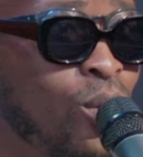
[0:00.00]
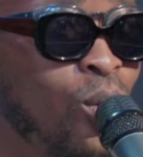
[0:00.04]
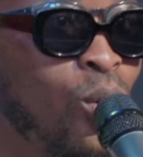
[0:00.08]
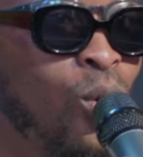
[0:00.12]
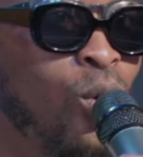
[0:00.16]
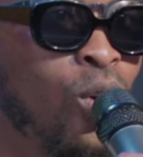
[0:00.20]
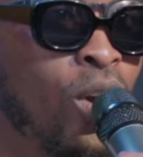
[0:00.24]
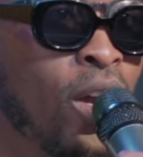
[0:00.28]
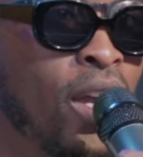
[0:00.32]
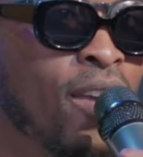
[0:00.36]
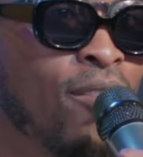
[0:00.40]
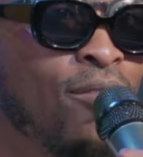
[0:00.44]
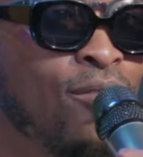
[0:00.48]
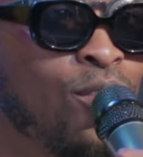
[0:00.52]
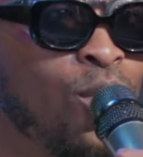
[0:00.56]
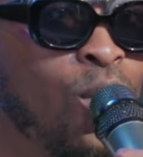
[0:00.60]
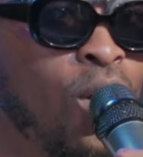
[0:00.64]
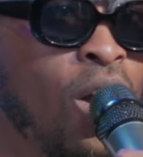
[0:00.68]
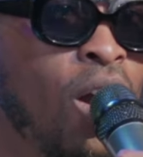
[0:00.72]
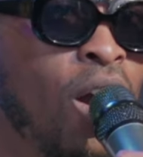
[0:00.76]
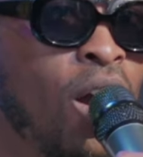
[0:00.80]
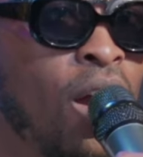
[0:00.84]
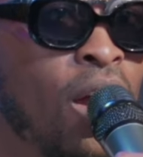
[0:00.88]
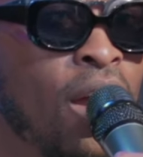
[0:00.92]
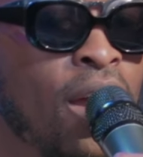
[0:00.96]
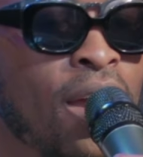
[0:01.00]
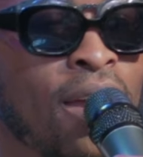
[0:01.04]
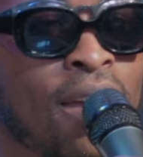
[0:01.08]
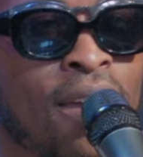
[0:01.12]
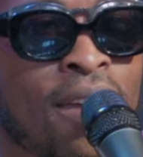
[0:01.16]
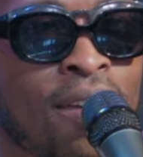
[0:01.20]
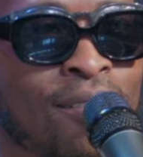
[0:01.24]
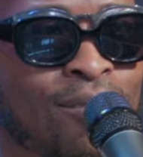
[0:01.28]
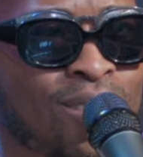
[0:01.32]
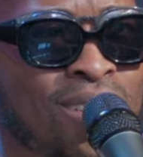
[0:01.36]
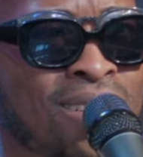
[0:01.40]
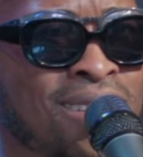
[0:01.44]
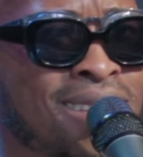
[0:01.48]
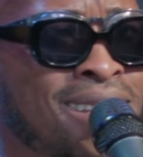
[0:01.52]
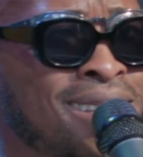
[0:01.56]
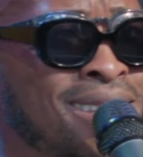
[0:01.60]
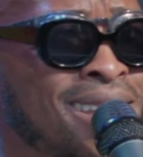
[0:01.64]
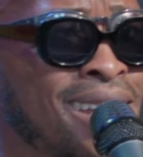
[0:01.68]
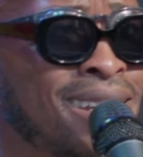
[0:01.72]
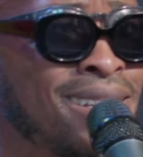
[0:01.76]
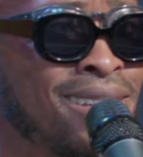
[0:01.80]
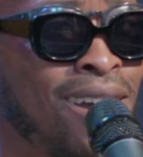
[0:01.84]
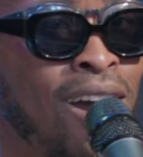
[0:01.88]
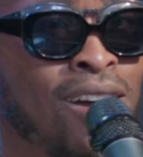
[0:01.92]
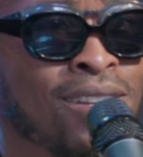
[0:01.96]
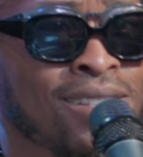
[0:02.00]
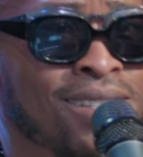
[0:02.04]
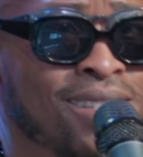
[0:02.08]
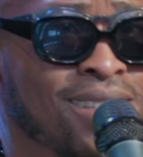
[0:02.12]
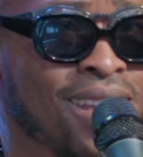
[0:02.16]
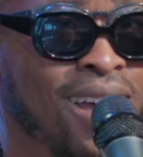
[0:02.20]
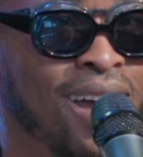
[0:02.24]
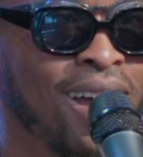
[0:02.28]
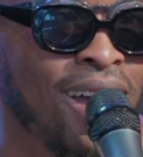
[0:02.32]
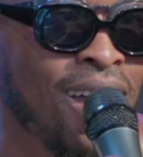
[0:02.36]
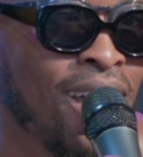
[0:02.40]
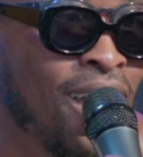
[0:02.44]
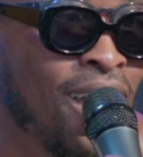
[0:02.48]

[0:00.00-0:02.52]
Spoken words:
Or if you are, for instance, a dancer,